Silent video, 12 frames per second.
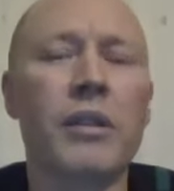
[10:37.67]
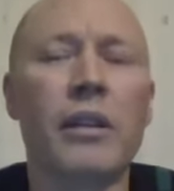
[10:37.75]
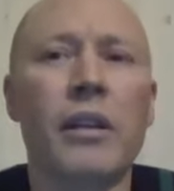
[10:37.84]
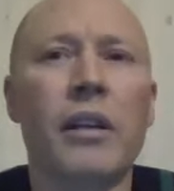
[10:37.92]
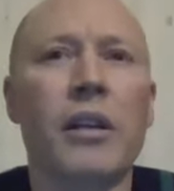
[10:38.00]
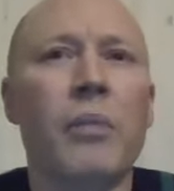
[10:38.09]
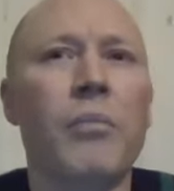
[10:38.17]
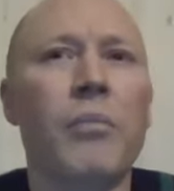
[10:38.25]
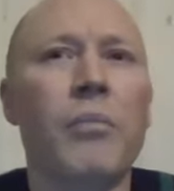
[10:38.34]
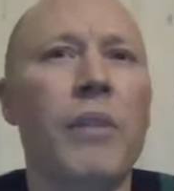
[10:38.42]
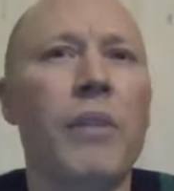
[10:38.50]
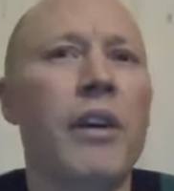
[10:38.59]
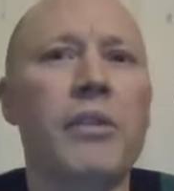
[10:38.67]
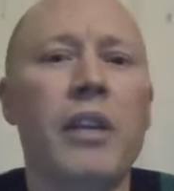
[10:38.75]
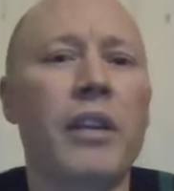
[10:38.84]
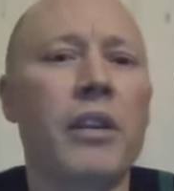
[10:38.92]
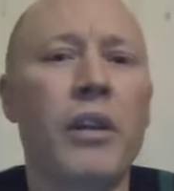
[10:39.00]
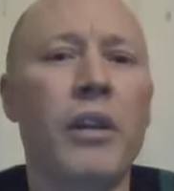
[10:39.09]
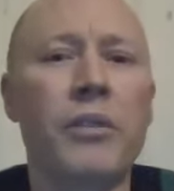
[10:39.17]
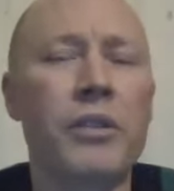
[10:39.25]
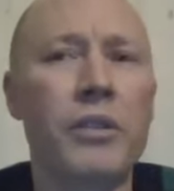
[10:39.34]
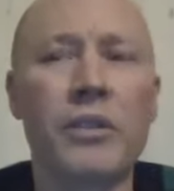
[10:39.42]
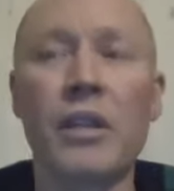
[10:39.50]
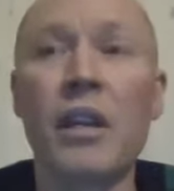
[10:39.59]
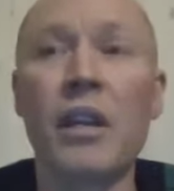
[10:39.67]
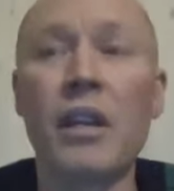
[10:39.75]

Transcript: um, and those head coaches,